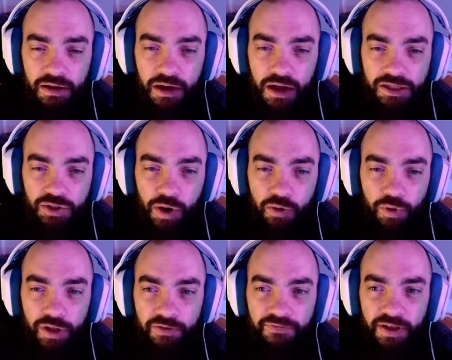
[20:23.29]
Uh, so I
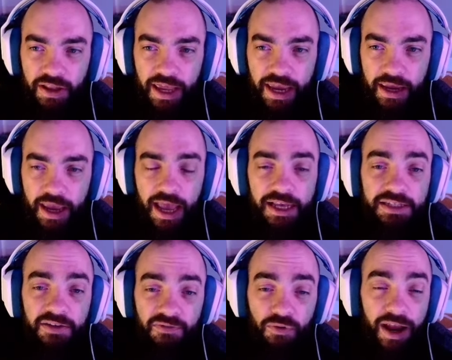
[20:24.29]
really feel like, as
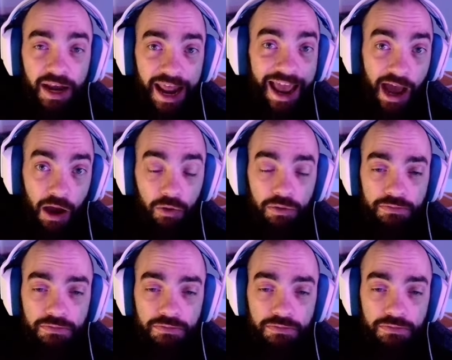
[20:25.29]
of right now,